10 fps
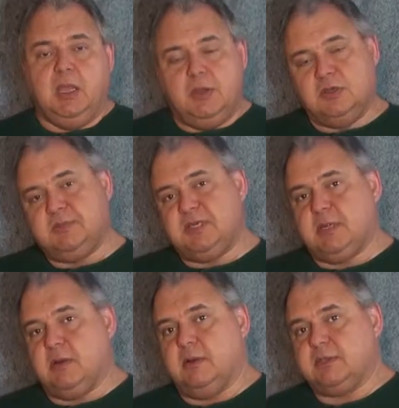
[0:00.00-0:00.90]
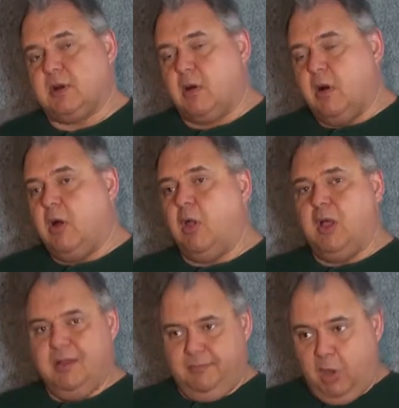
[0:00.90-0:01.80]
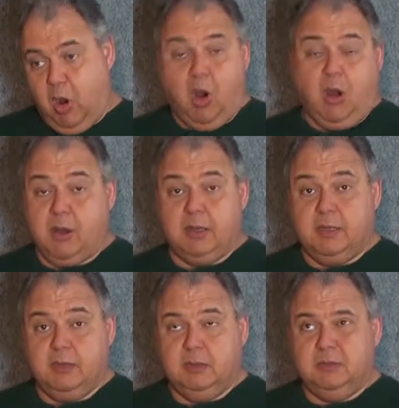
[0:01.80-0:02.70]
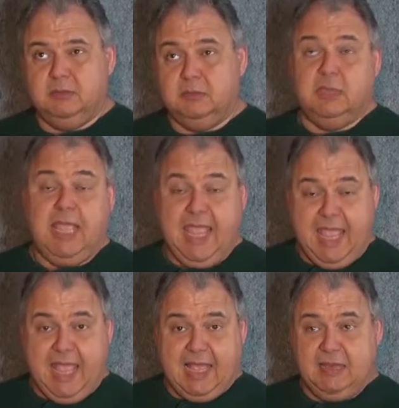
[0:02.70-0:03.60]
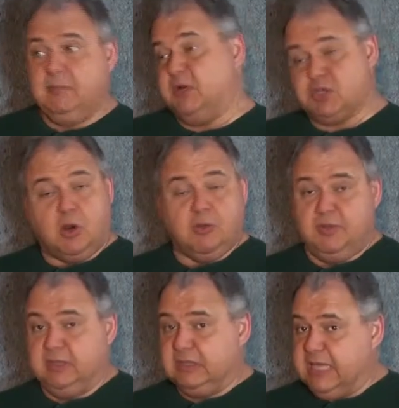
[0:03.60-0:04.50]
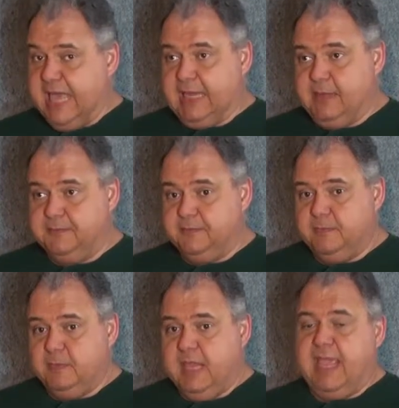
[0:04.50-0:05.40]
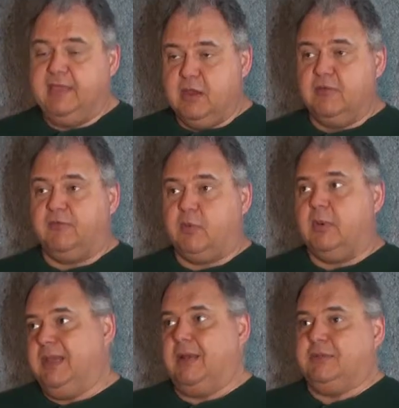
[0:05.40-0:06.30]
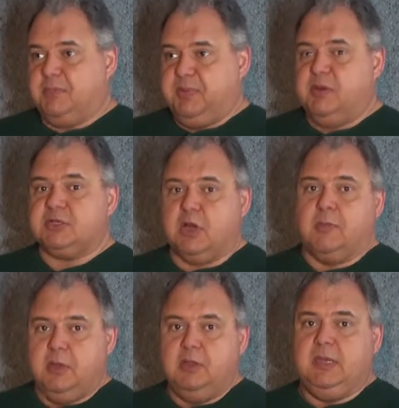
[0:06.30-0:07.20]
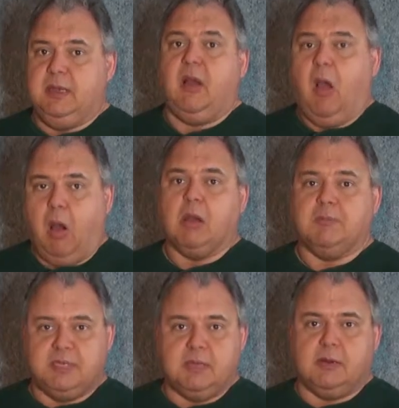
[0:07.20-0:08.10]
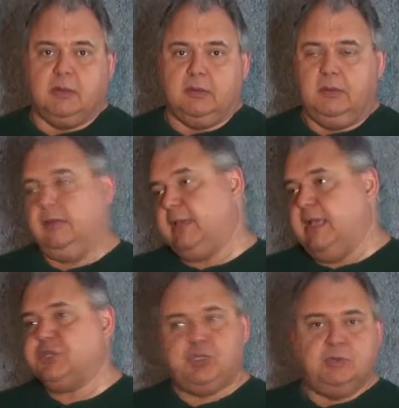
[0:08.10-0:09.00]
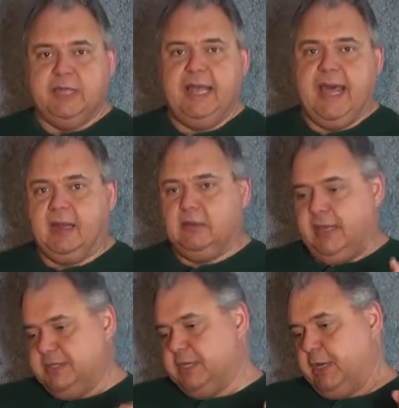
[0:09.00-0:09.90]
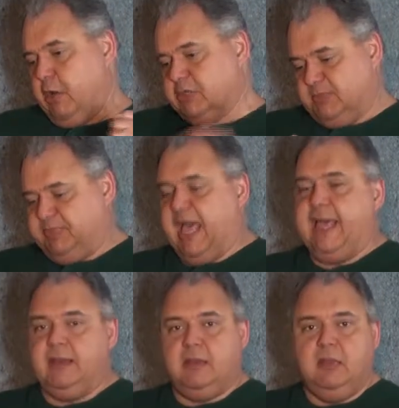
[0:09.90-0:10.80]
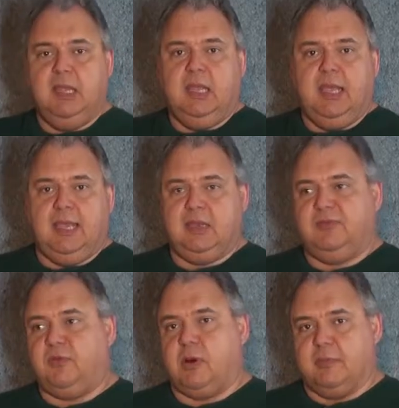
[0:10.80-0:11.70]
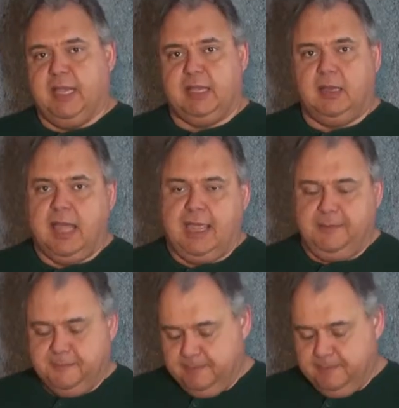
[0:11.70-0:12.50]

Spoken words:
Those materials are all hard and much harder than lead. And therefore, to pierce armor, you need a hard material. You can't shoot lead at it. Lead is going to go splat and deform like clay.